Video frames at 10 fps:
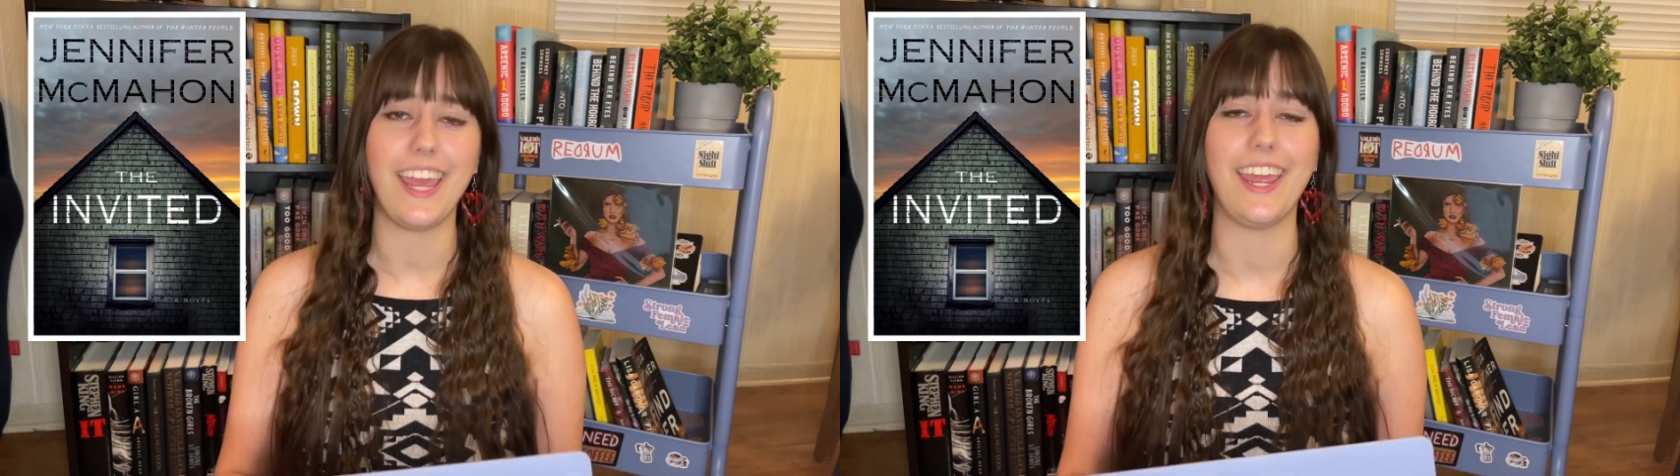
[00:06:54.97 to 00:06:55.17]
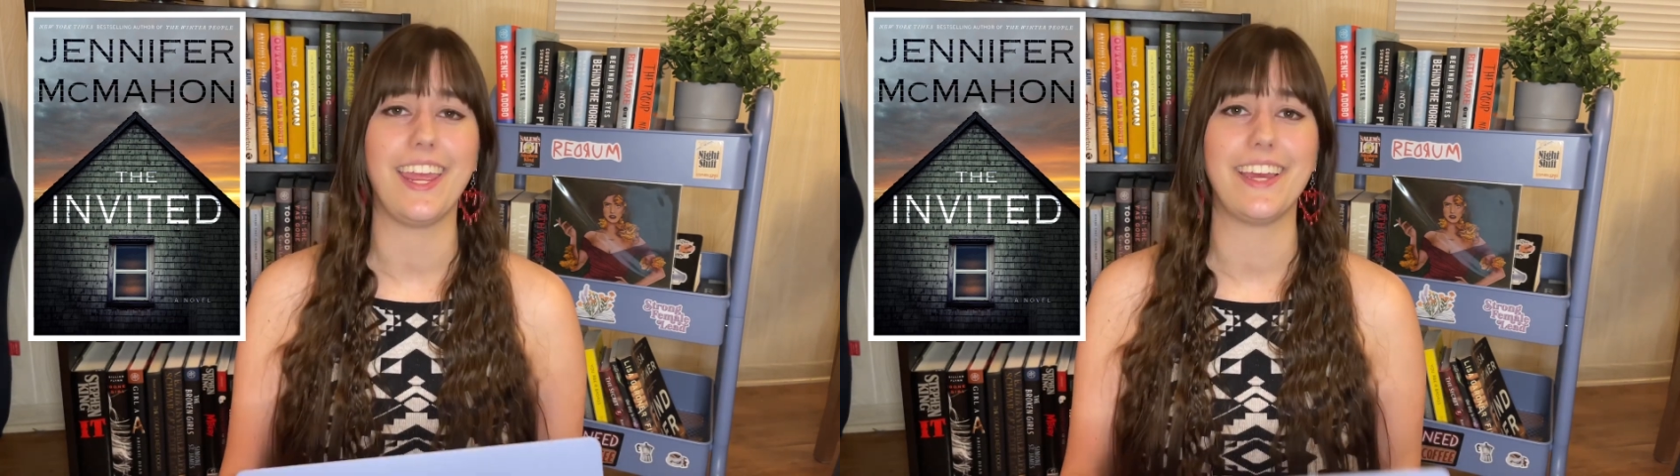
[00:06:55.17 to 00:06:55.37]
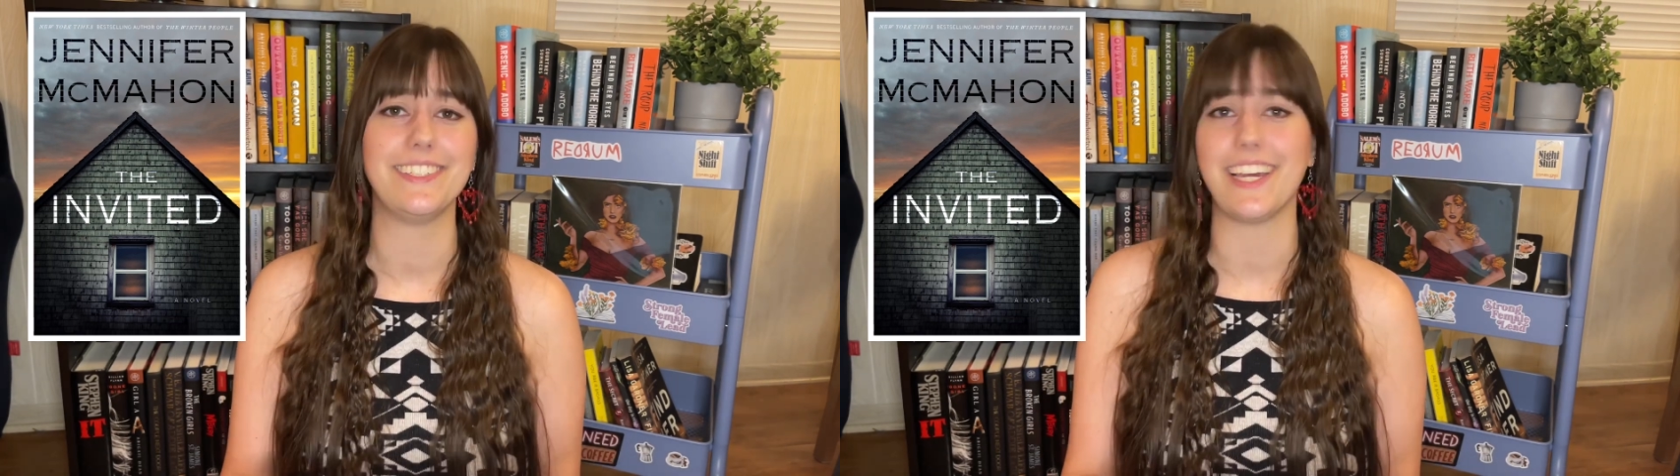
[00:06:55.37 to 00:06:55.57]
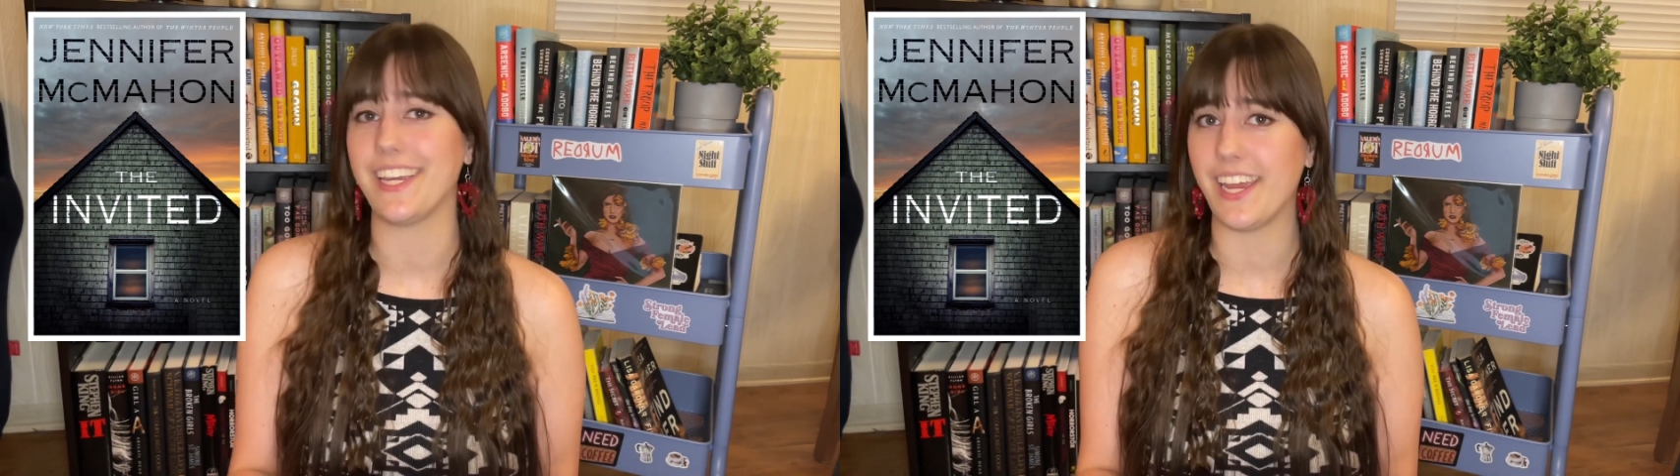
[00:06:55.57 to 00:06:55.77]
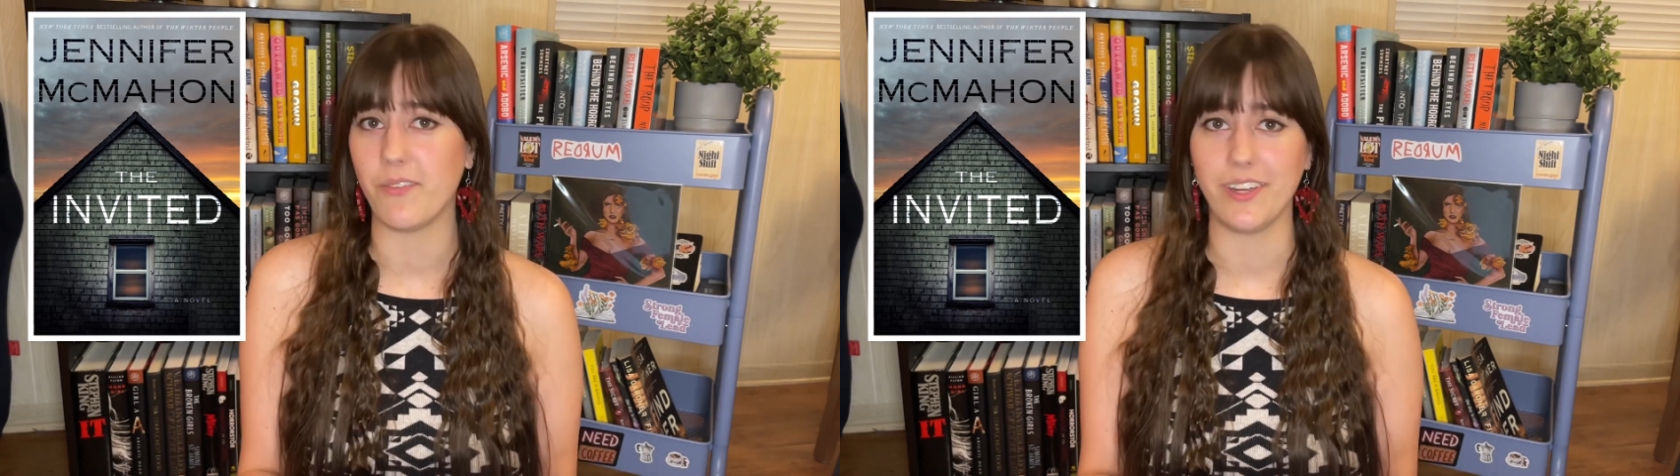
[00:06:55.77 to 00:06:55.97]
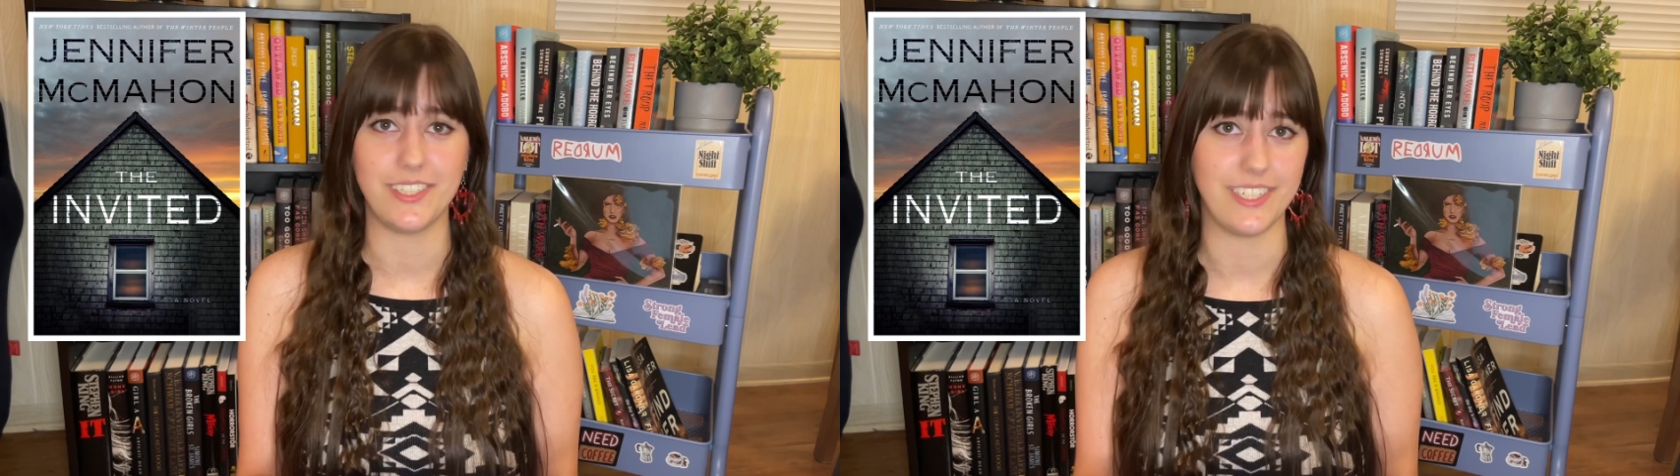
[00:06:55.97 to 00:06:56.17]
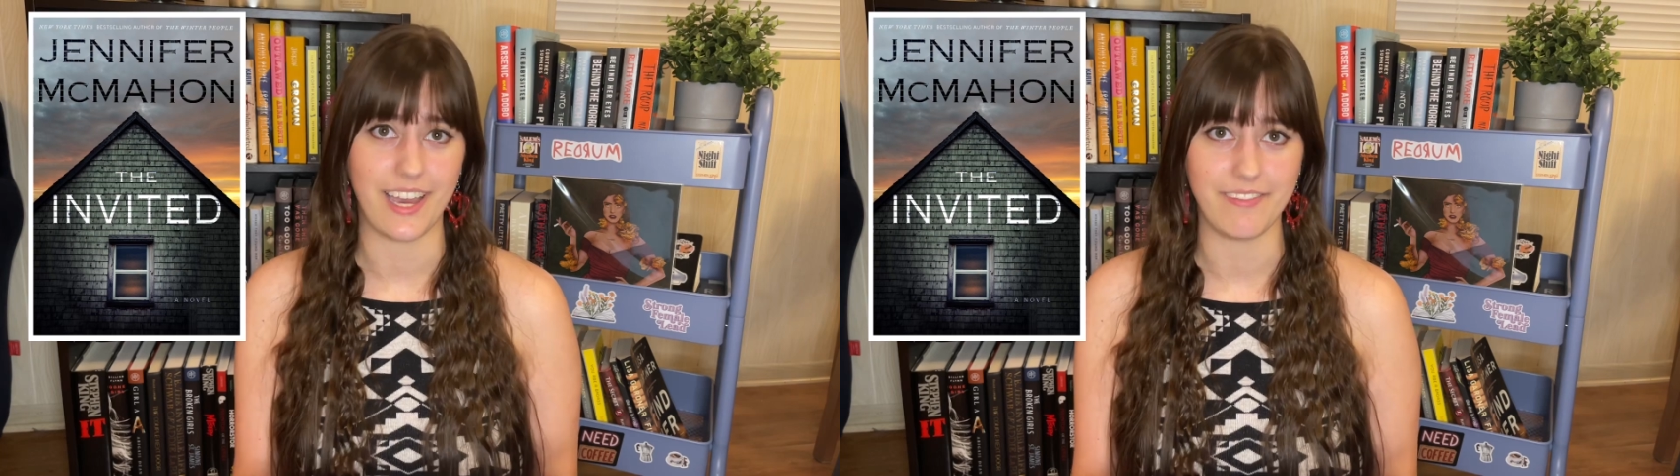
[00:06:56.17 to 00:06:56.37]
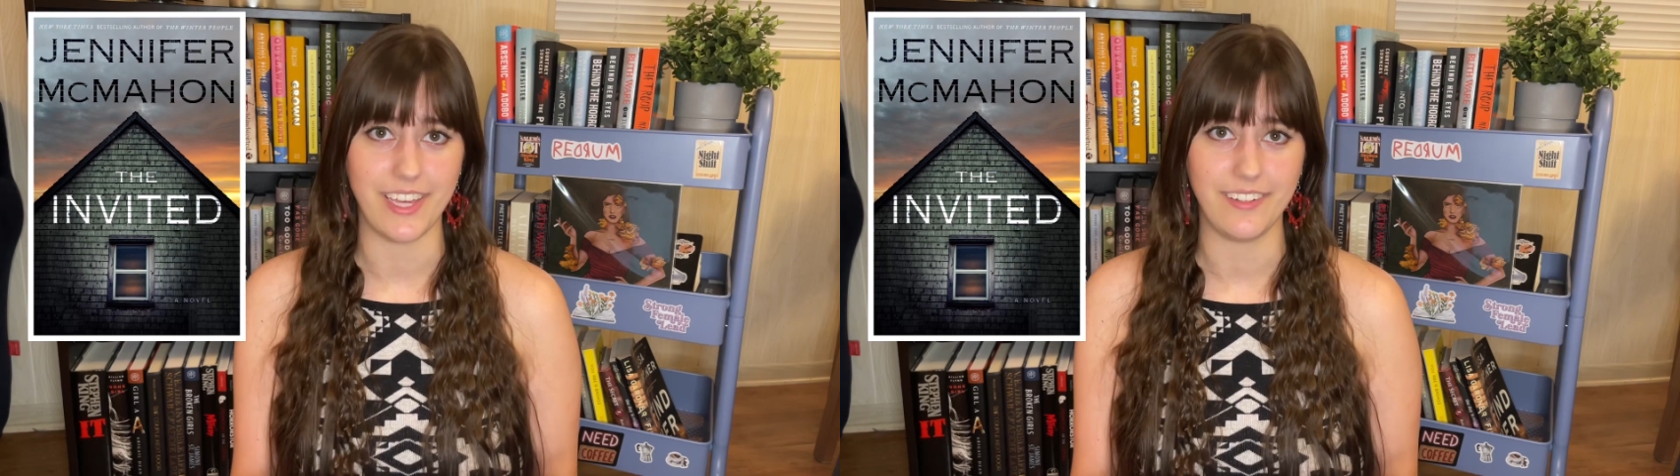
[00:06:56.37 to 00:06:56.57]
and I can't wait to
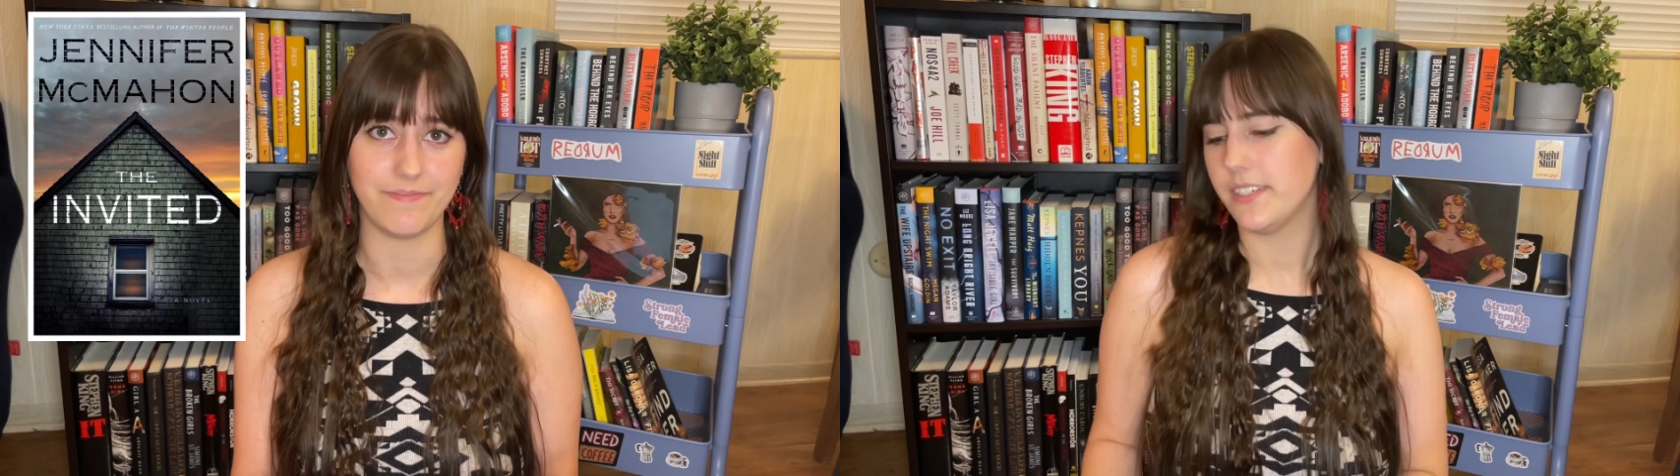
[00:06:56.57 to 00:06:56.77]
dive in.